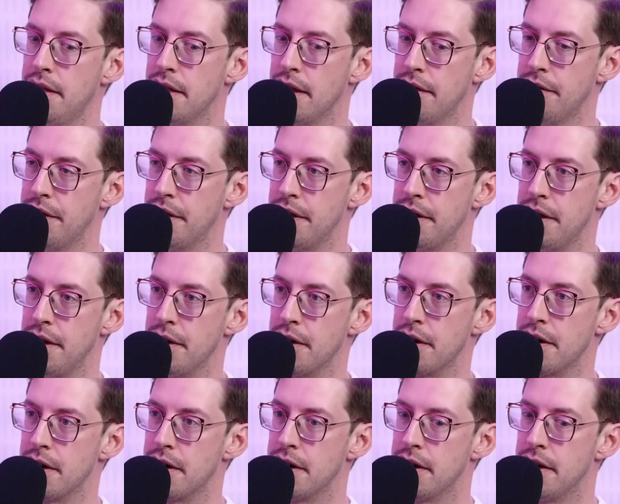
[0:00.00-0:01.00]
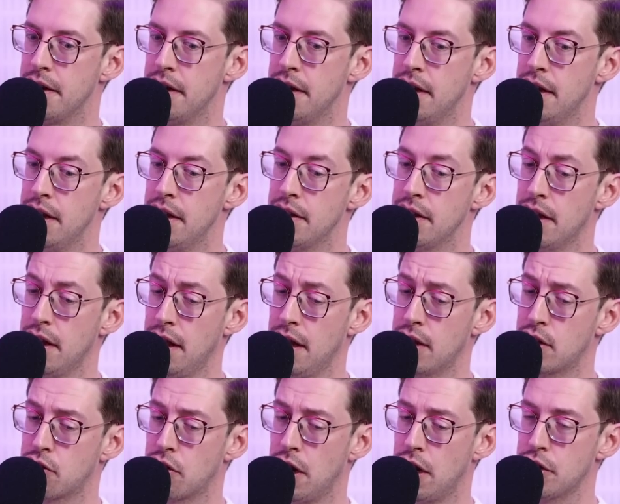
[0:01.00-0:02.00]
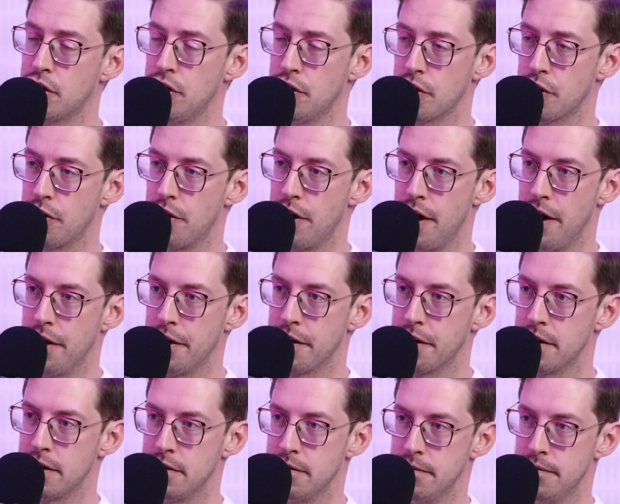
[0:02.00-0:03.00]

love it here. You got a lot of trash on the ground.